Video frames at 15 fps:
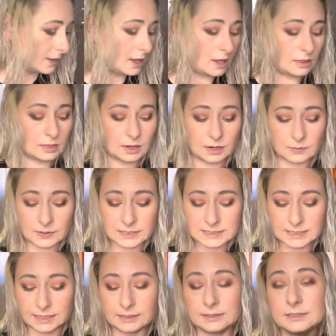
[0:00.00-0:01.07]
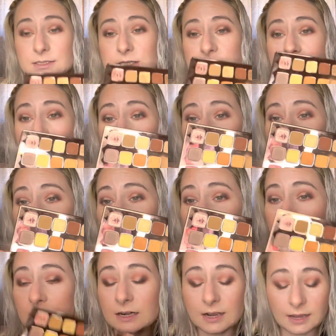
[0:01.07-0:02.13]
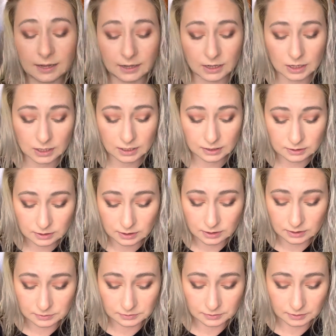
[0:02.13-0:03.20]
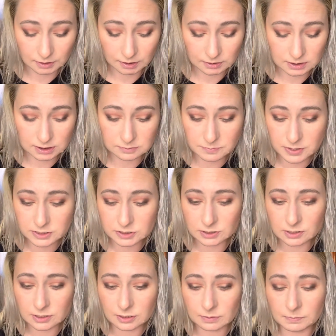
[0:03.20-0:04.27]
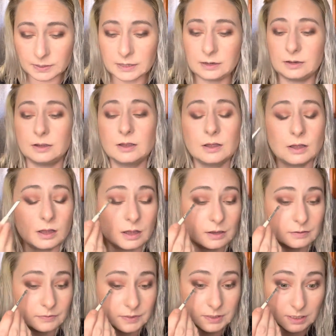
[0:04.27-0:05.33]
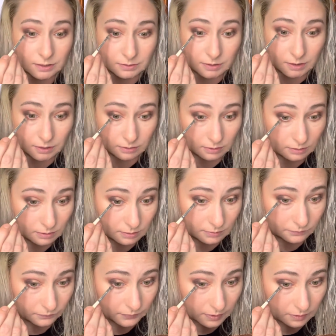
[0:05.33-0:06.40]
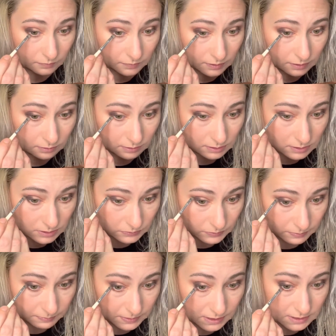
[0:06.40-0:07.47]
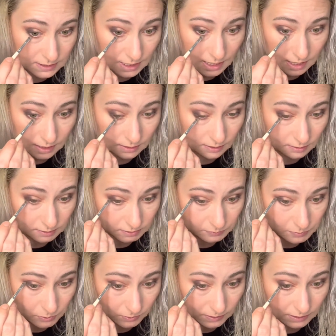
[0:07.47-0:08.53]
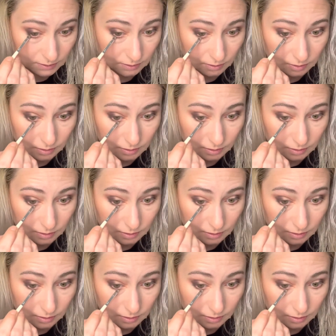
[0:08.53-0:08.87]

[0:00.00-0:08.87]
And then I wanna take the same shade and smudge a little bit of it down here. I feel like this is what makes the eye look smoky